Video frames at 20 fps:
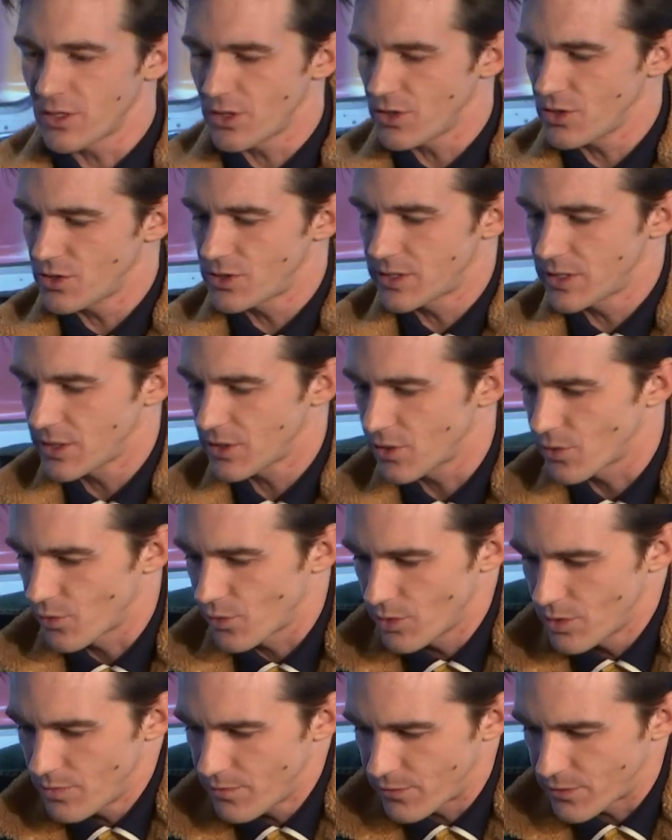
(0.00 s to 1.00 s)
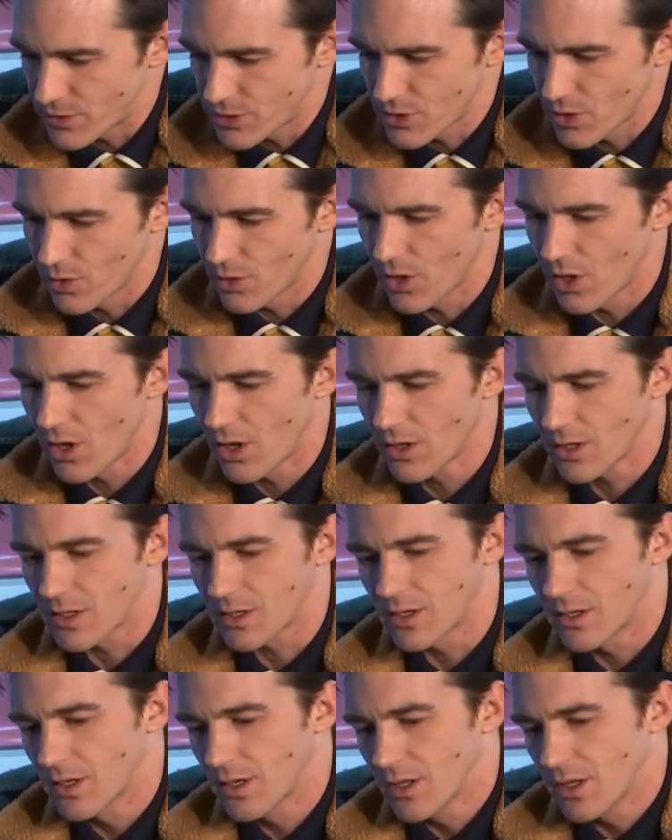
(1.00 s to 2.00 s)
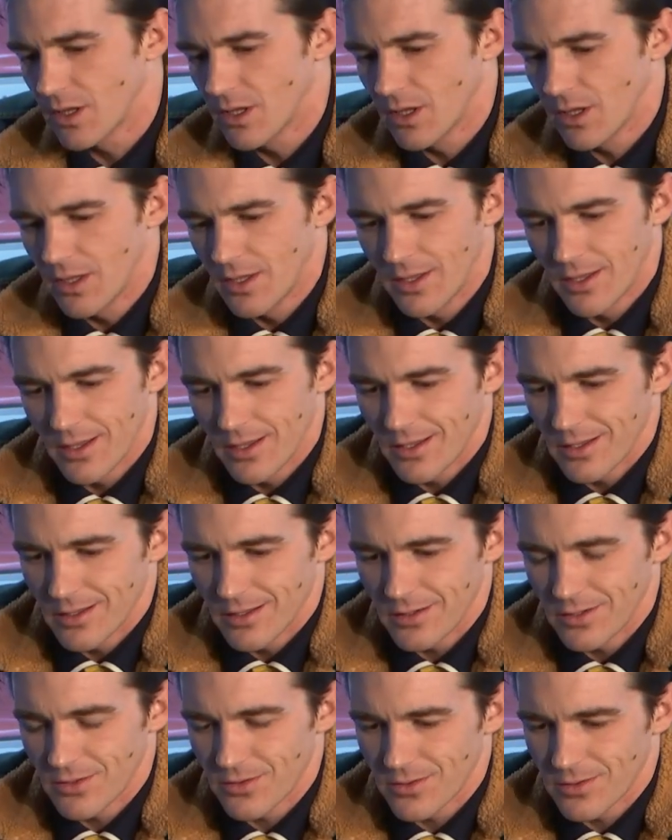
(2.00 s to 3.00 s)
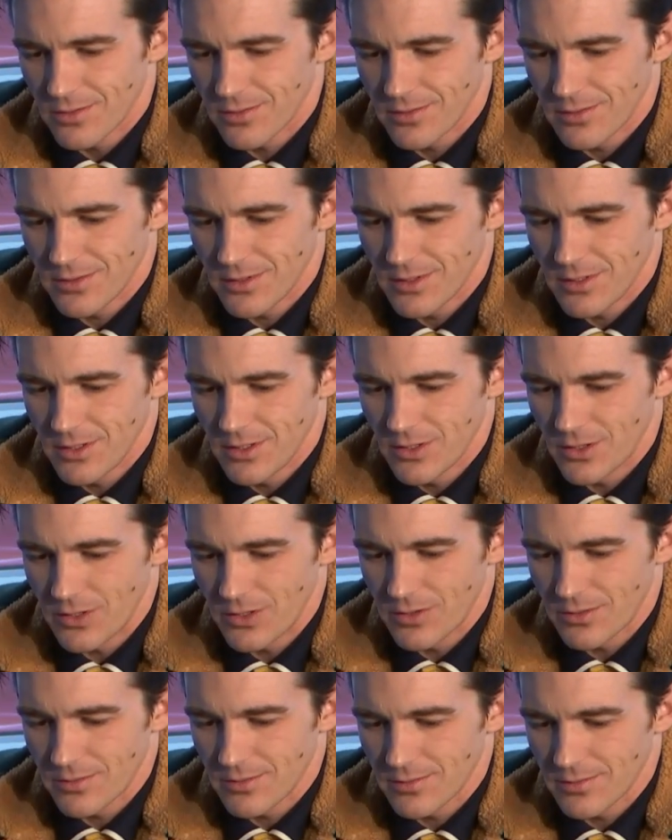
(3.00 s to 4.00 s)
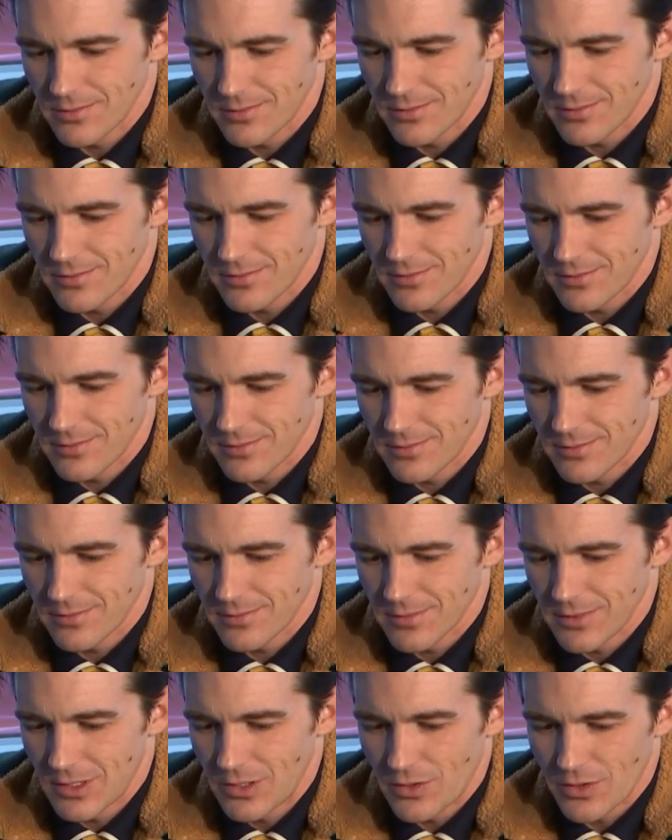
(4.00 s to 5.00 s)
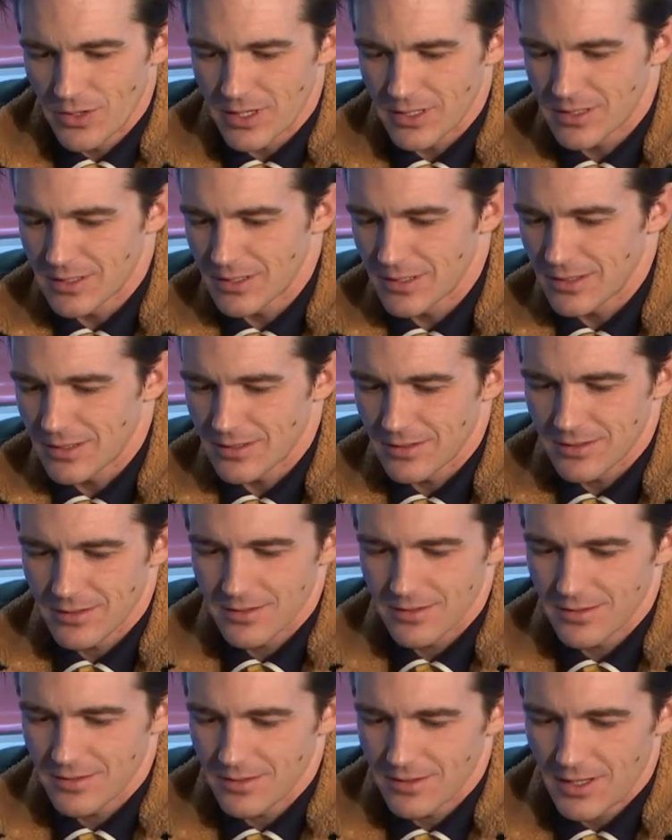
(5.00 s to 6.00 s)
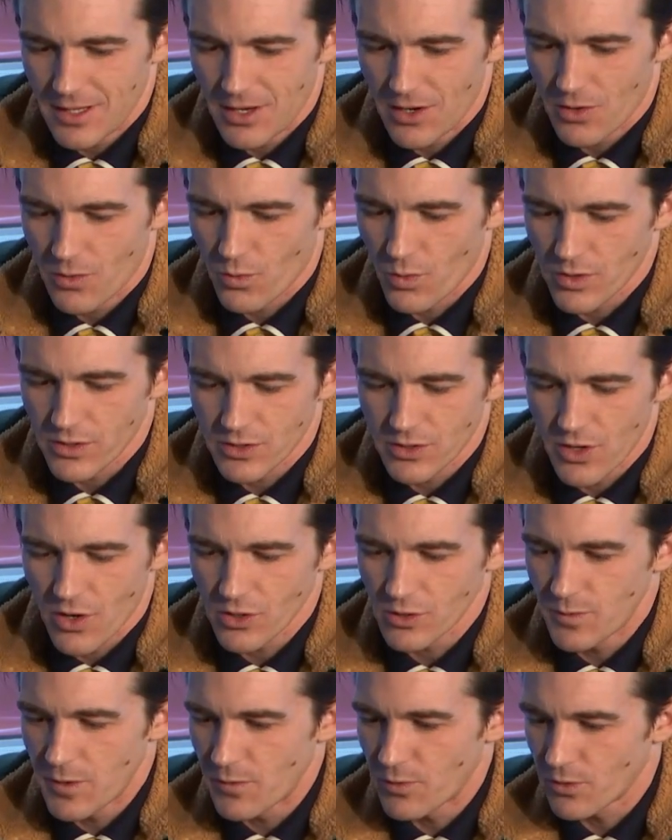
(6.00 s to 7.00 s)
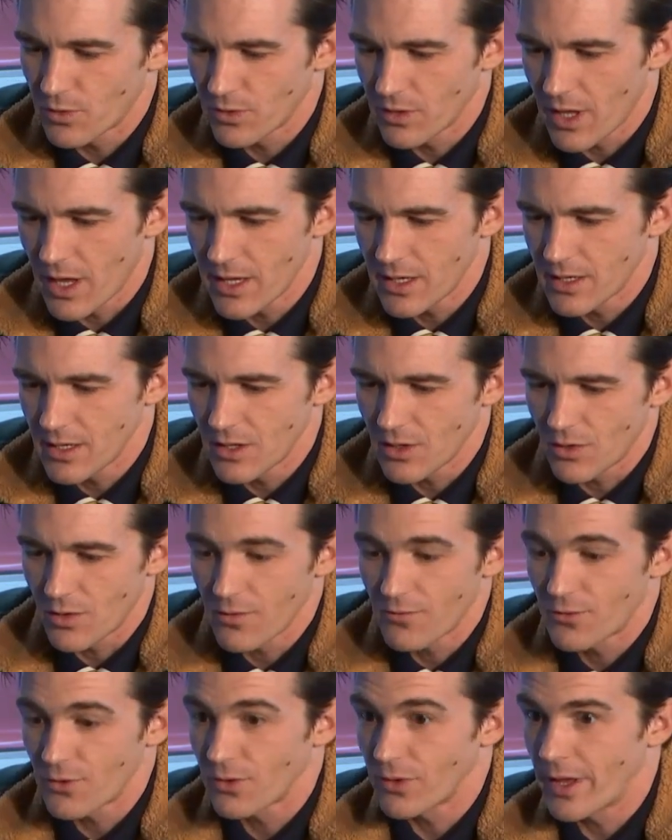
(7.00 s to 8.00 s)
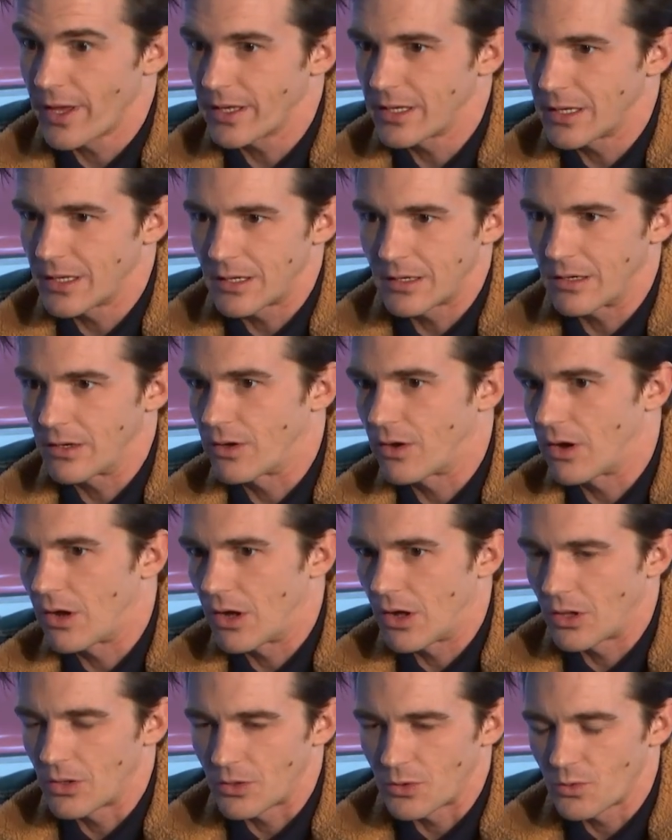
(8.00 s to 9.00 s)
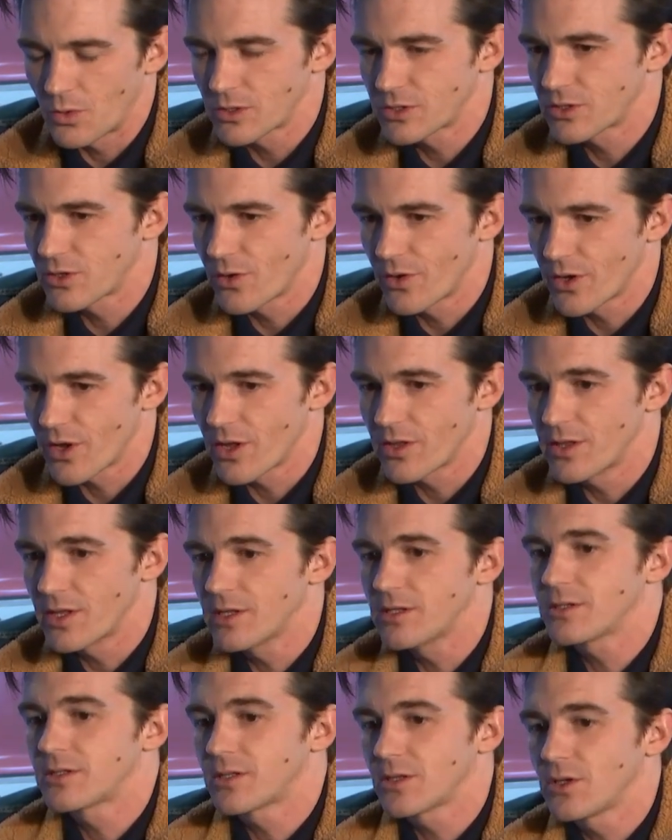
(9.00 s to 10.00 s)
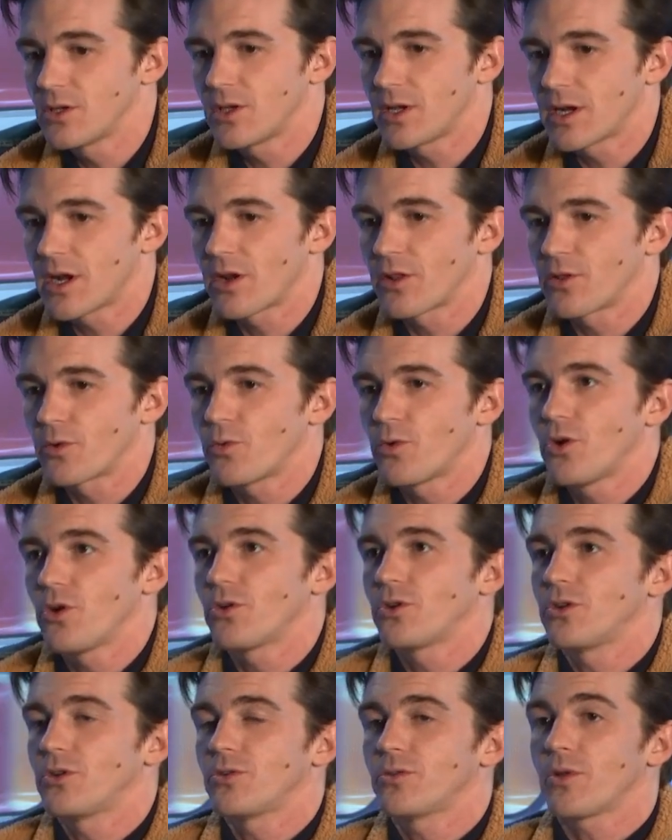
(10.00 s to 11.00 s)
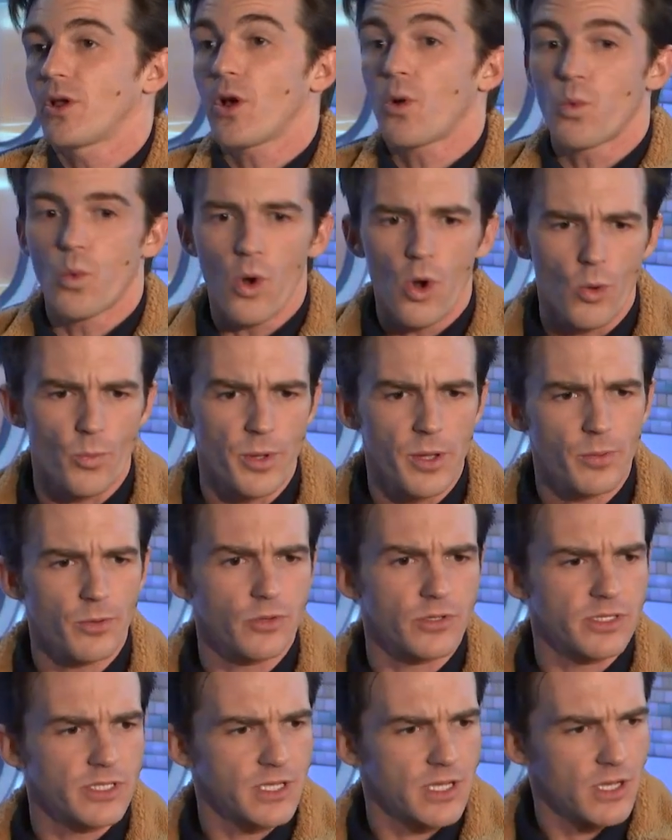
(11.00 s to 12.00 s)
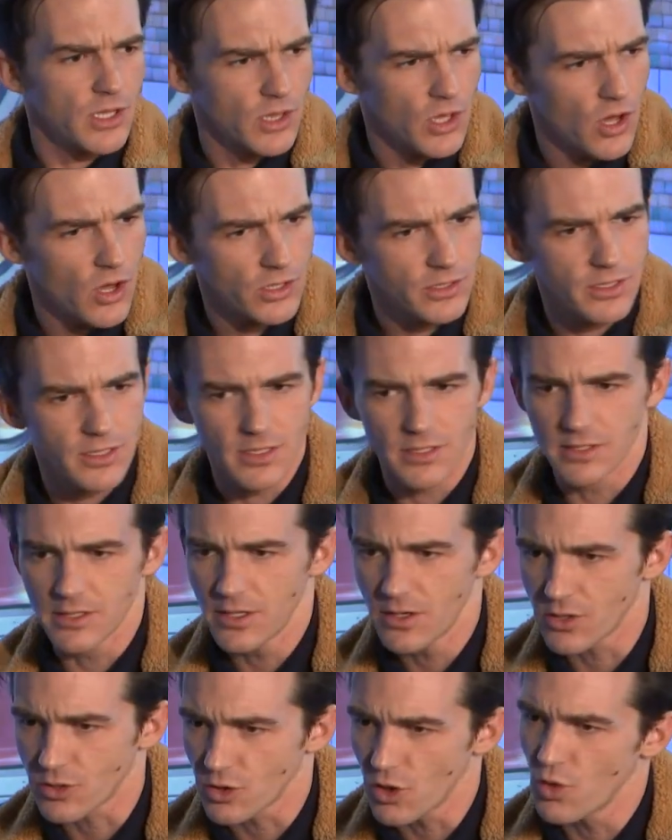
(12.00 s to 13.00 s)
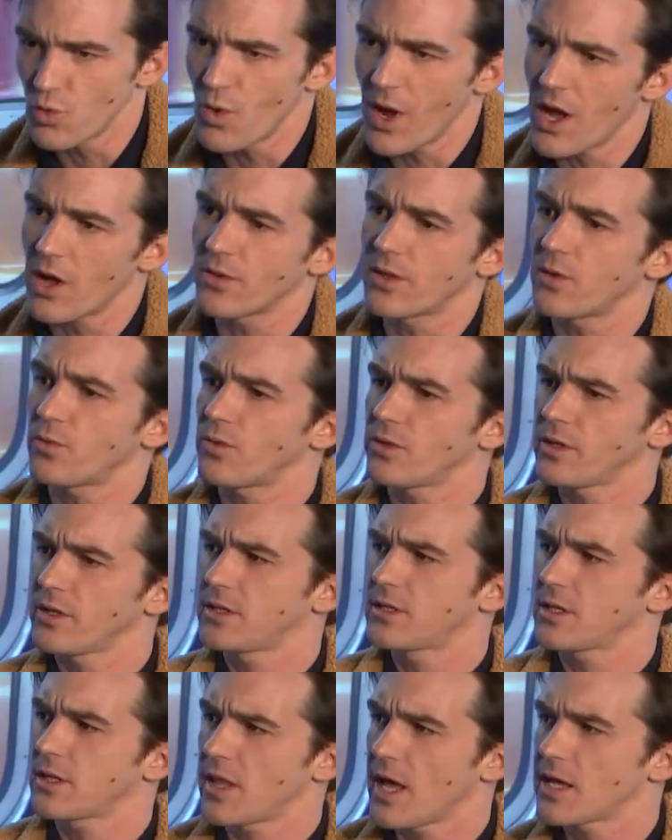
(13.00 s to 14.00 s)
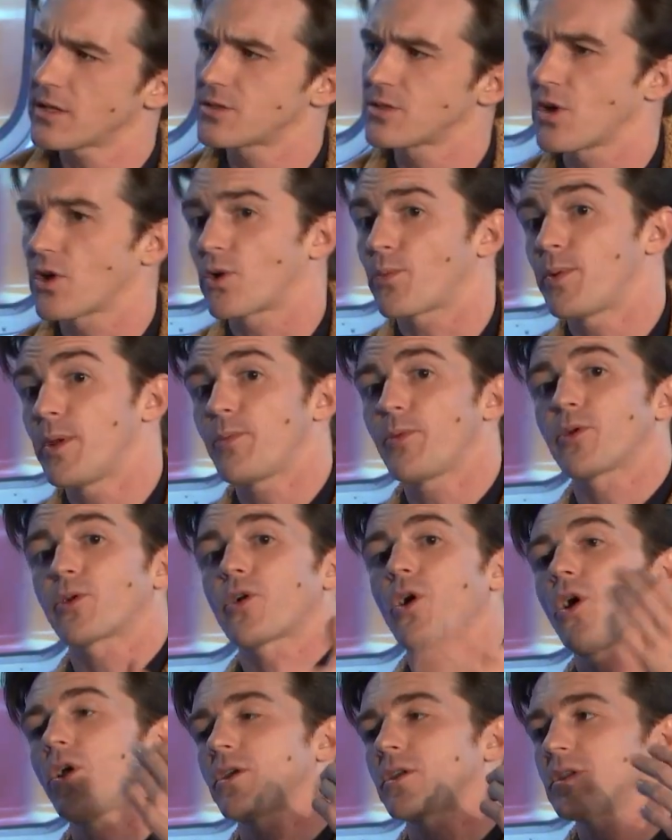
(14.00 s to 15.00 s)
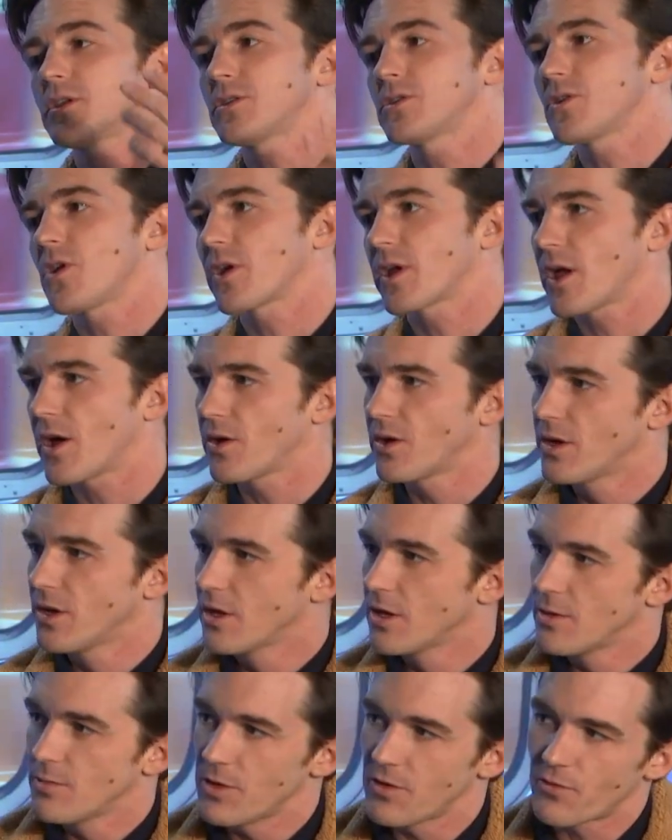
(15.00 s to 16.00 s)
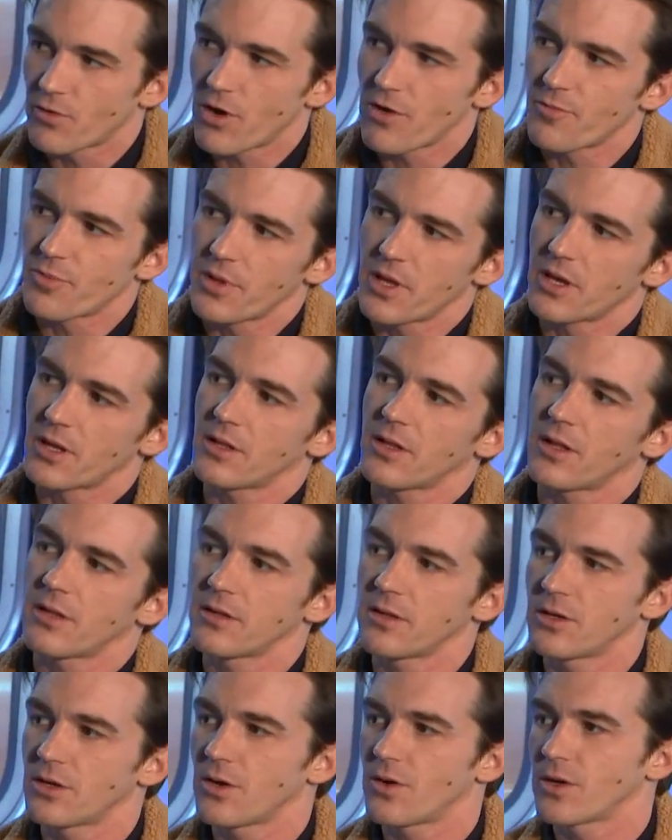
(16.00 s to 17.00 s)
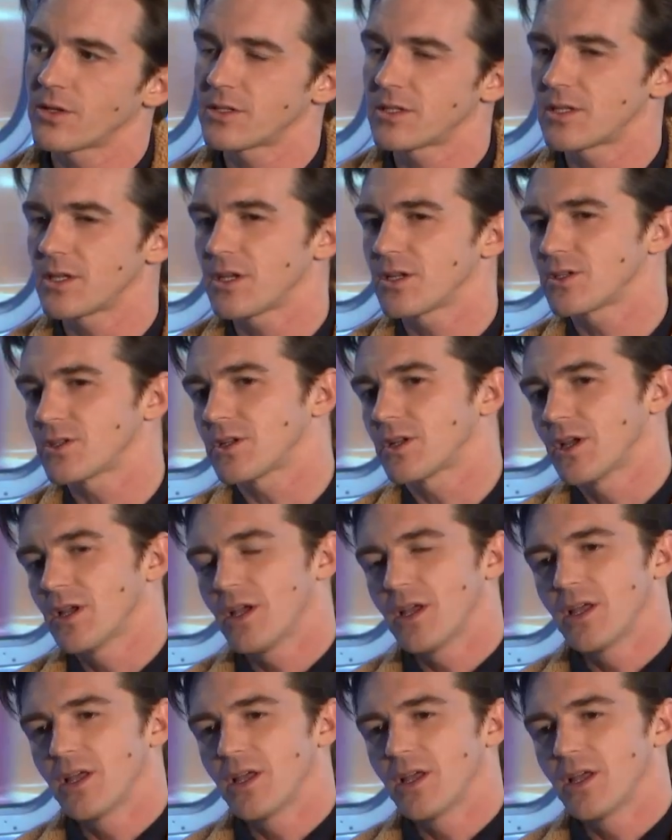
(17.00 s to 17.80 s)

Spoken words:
You sit in your room for so long, and you don't get to hear what songs people are liking, or if they're liking it at all, or what's going on. And then until you get out on the road and you're like, whoa, people are singing along to these lyrics. Oh wow, they really dig that song, or people are calling this song out before I played it, on stage, and